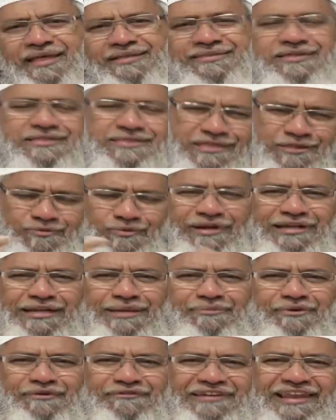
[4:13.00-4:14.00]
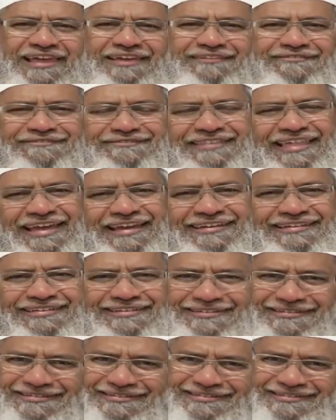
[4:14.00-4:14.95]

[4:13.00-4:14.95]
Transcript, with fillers: this is one tip of life, that